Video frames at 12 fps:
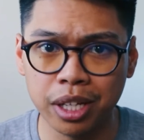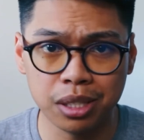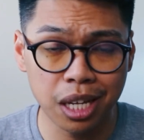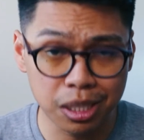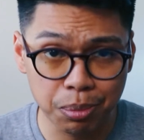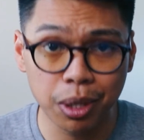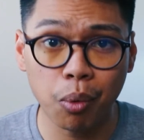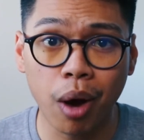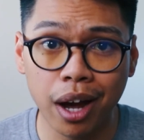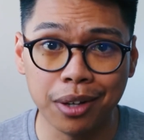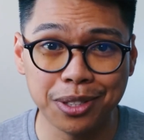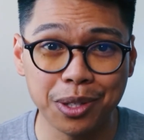It's been a
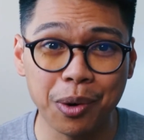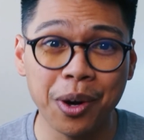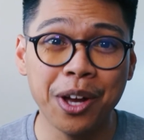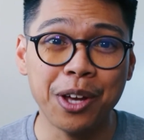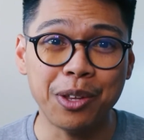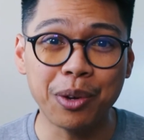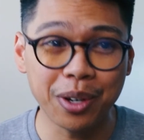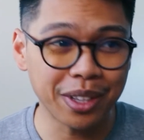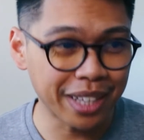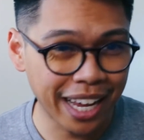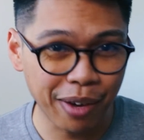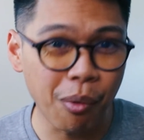while, so you
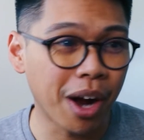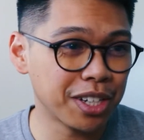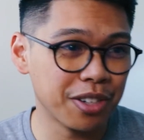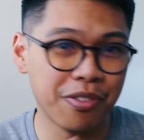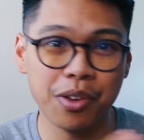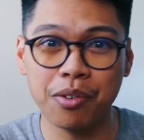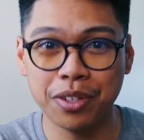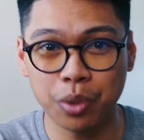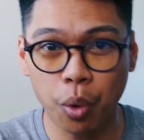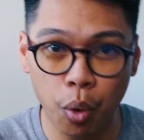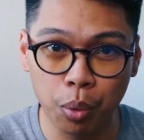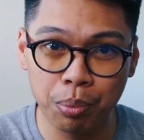can like watch a few of his
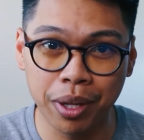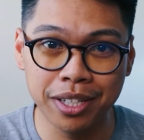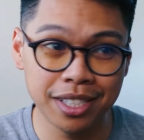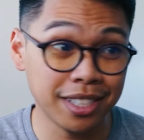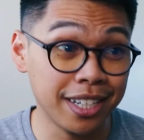old places,